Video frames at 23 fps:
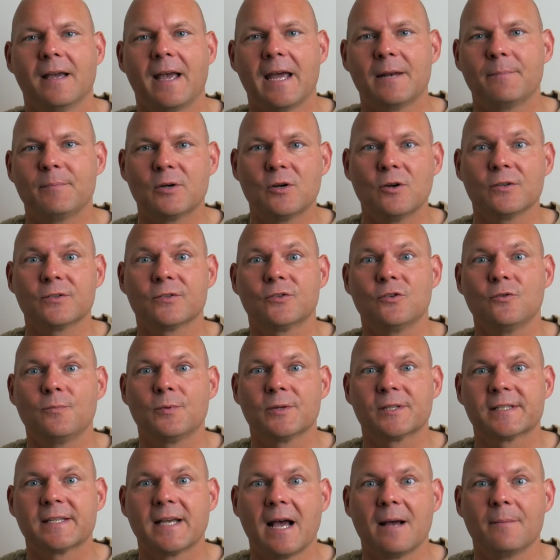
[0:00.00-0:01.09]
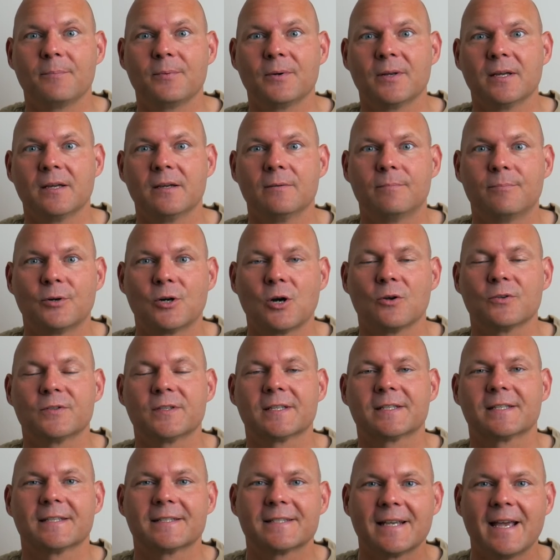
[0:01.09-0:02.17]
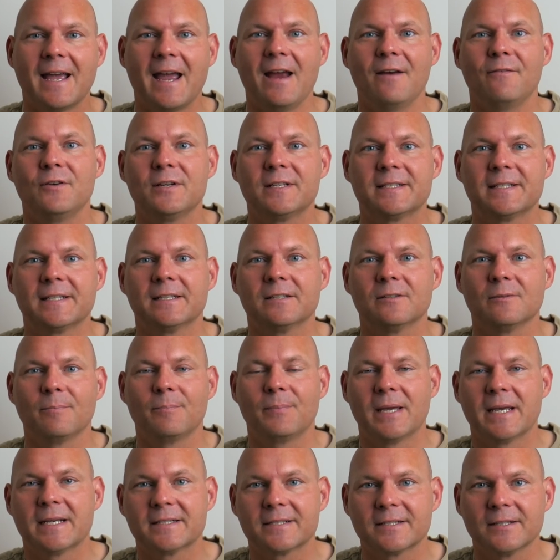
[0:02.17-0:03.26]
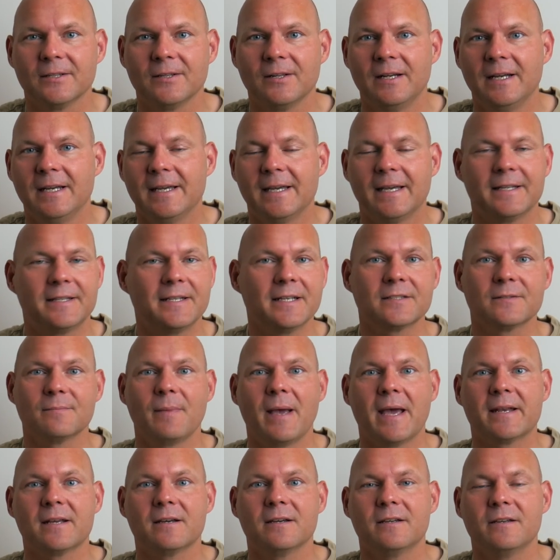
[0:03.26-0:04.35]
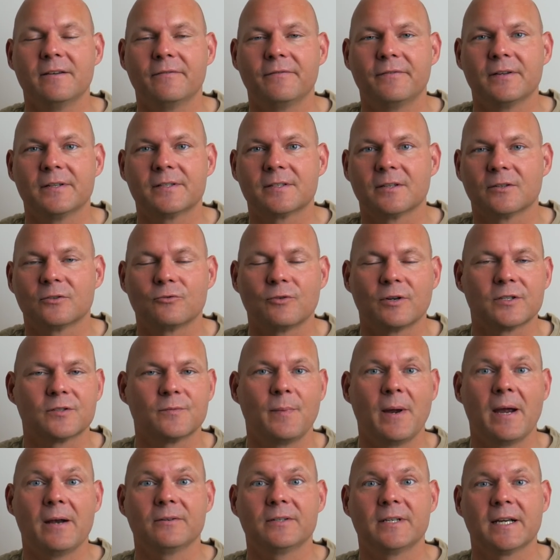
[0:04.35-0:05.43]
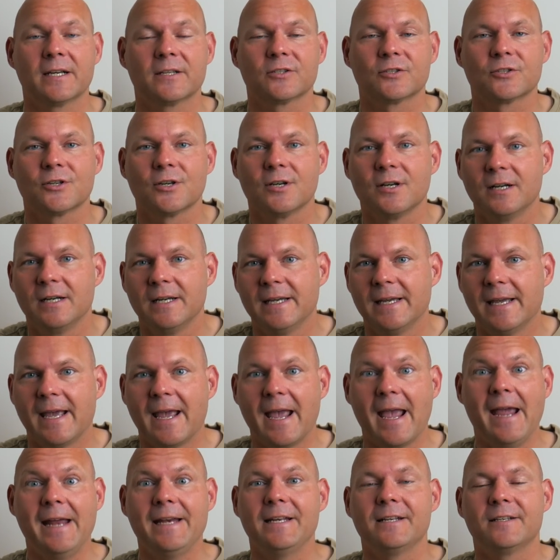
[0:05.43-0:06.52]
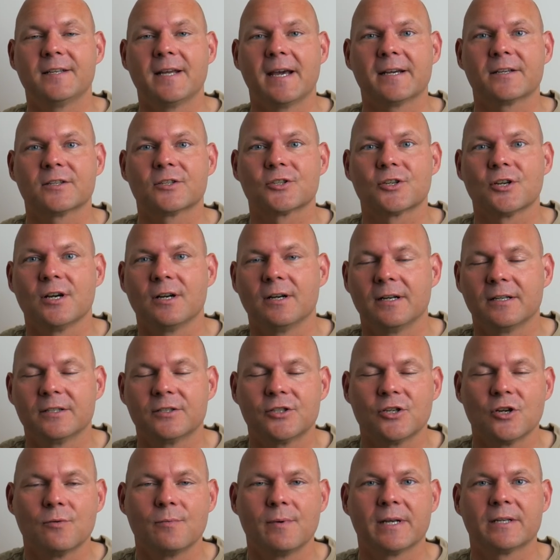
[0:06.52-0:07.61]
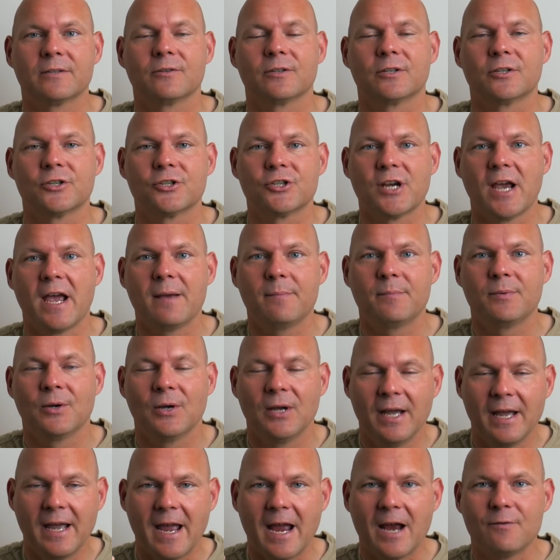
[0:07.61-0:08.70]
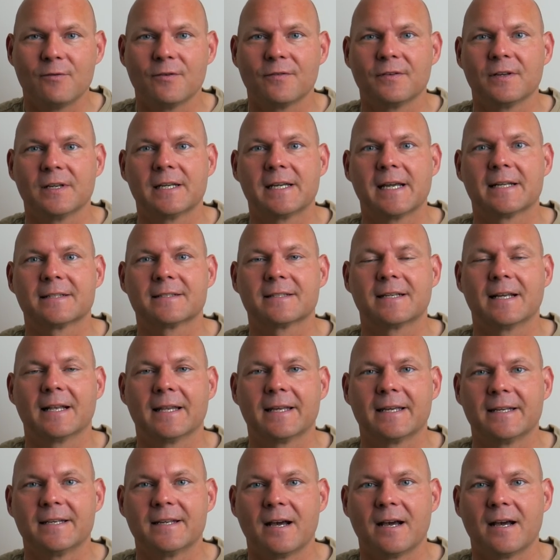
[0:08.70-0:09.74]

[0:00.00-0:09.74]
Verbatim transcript: And because super sampling processes every single pixel, it doesn't matter if it's a transparent texture, any texture, a geometric shape, everything gets cleaned